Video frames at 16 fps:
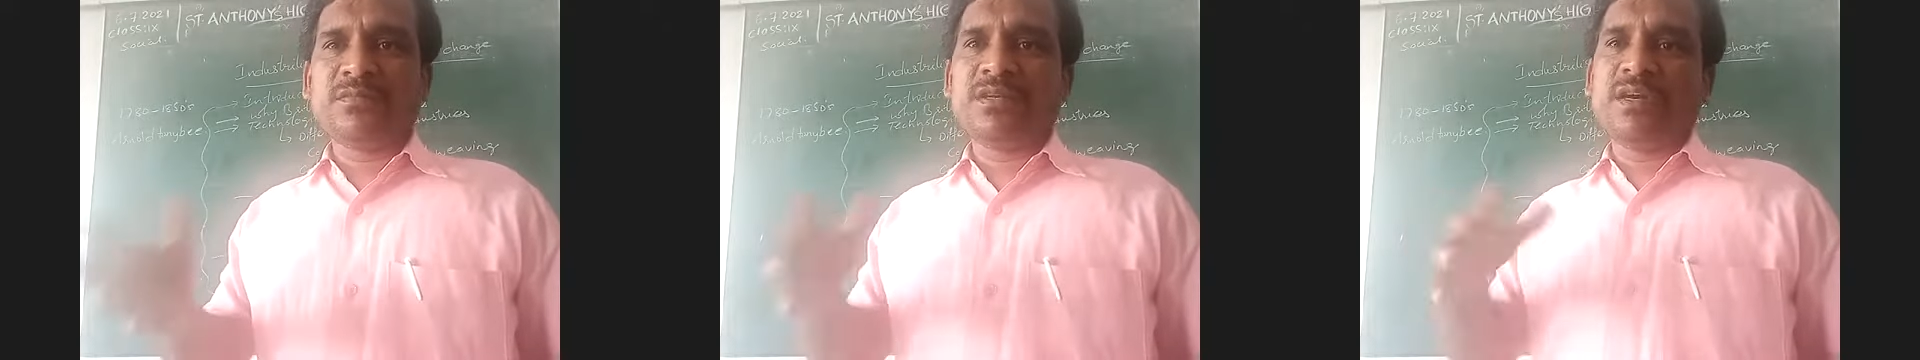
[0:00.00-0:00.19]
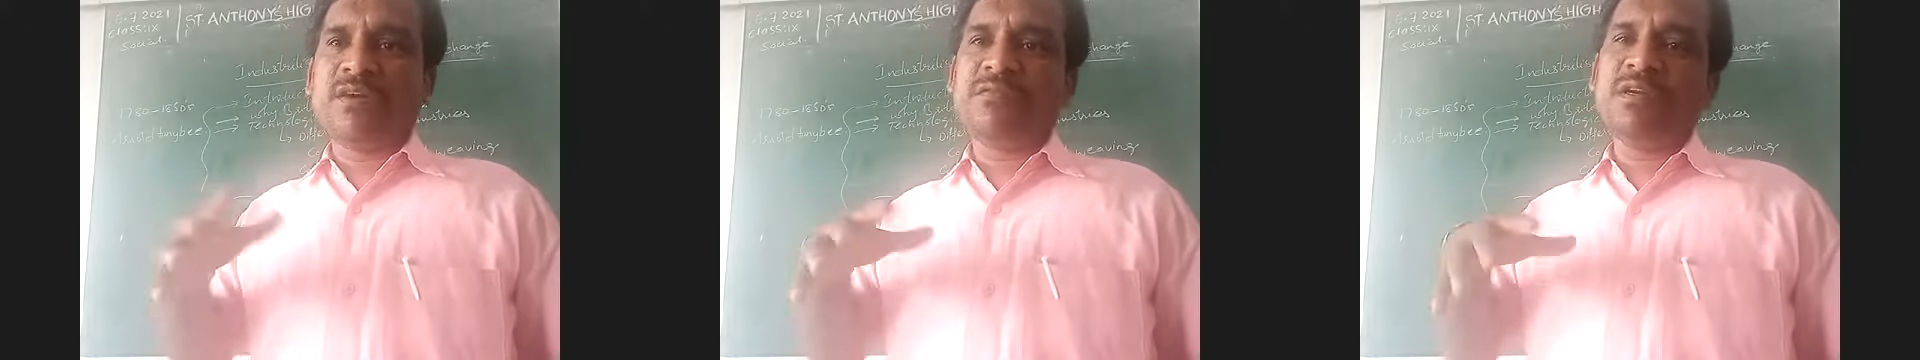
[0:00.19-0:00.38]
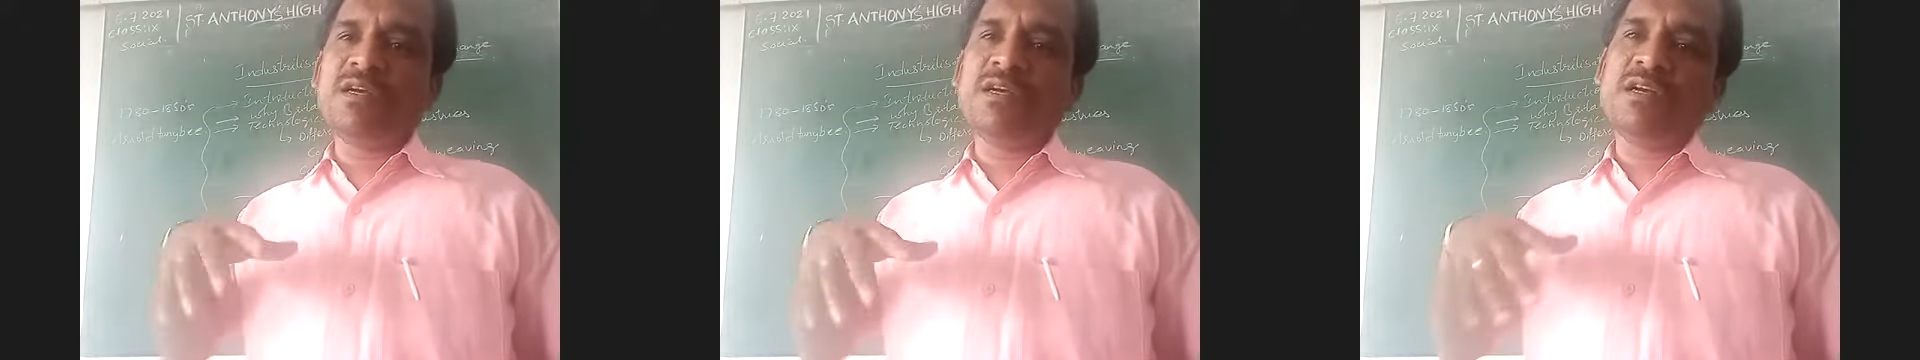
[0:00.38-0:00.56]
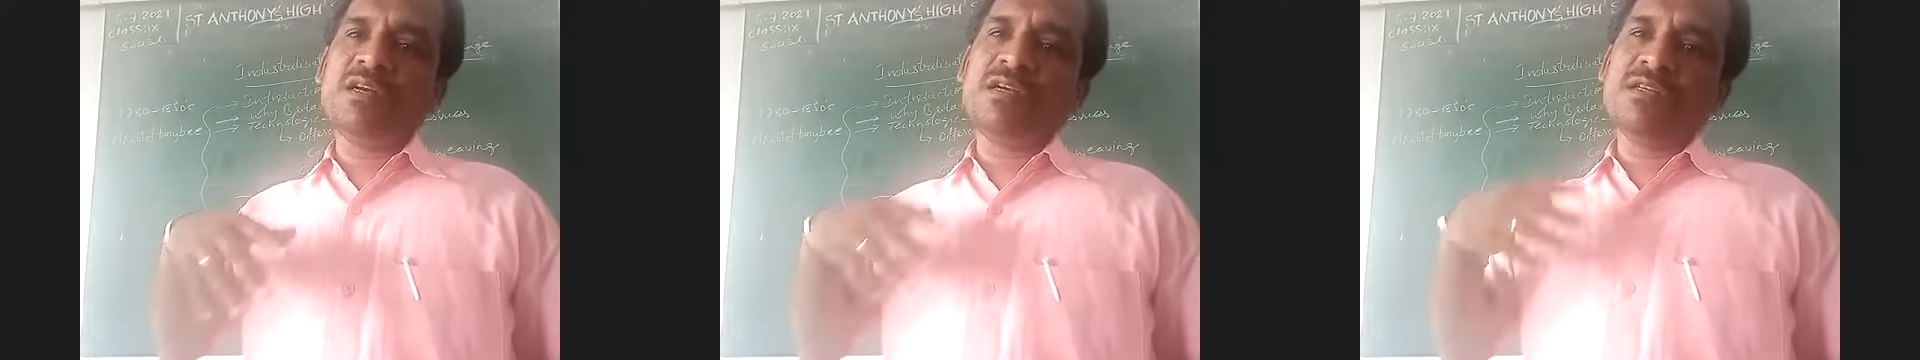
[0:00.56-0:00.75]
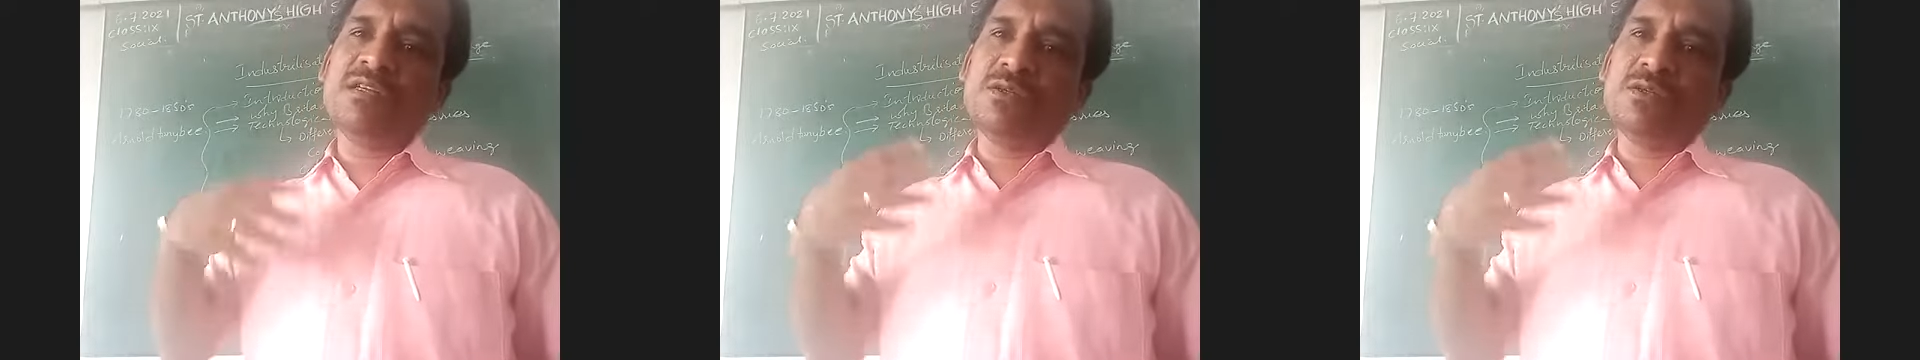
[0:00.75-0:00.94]
Every
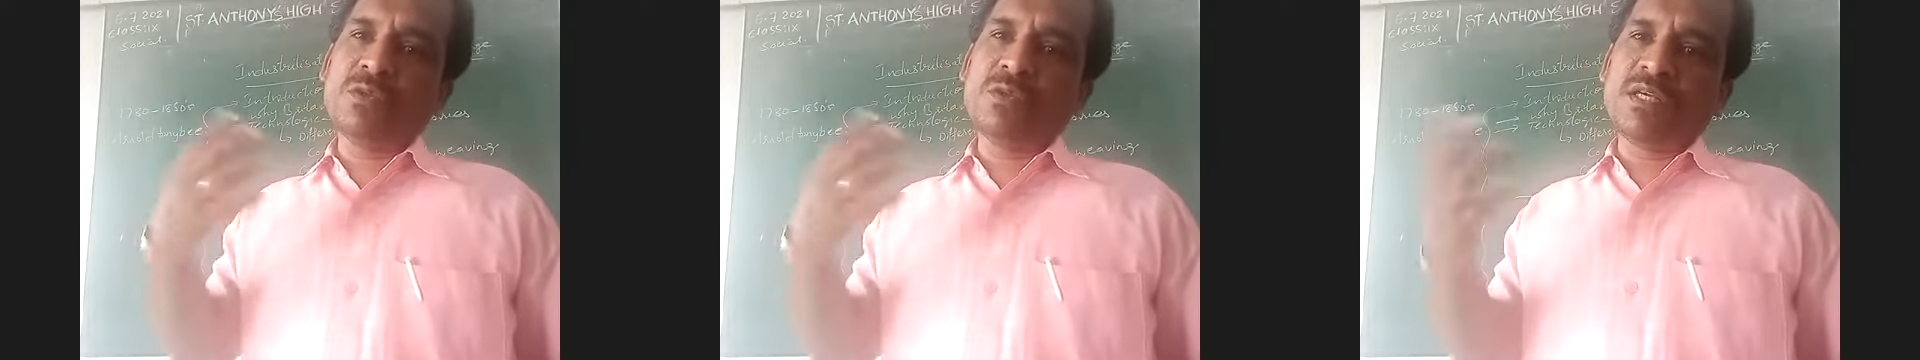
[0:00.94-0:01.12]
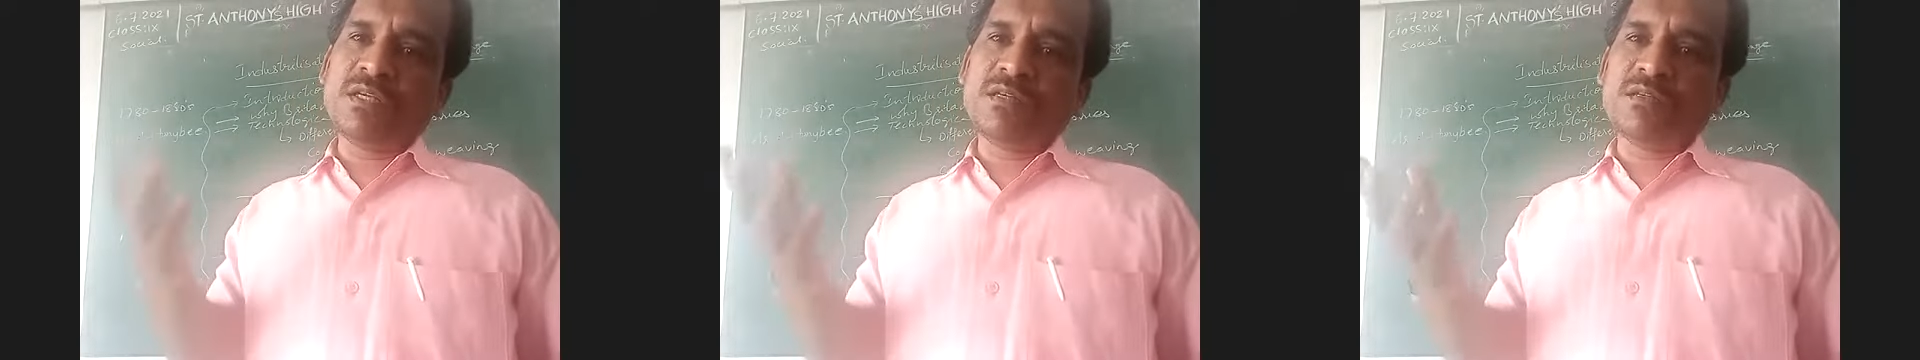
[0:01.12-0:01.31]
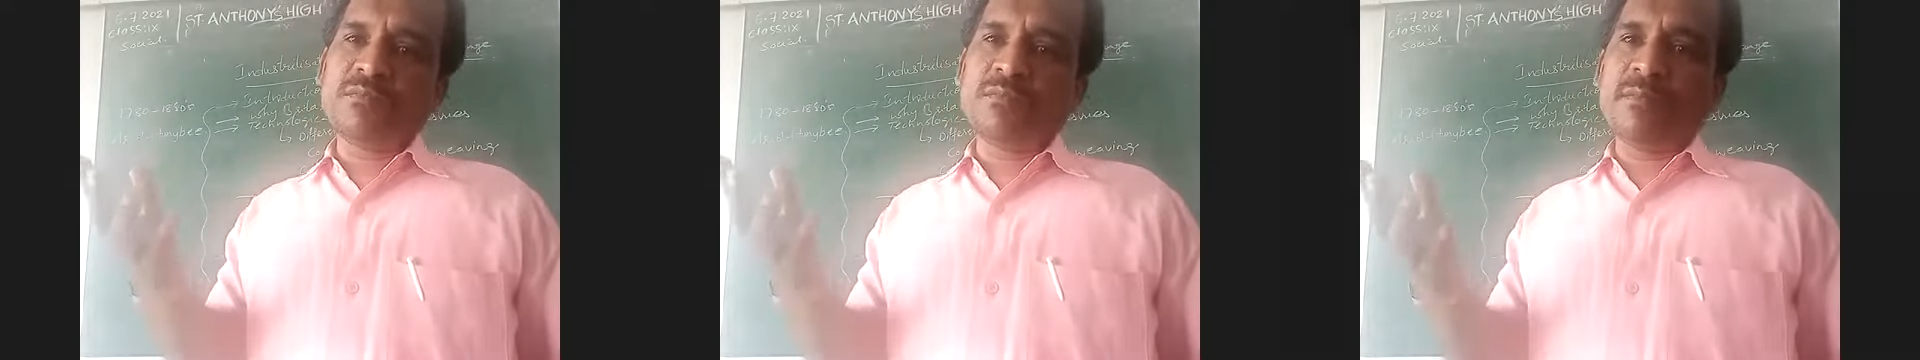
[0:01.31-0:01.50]
country is doing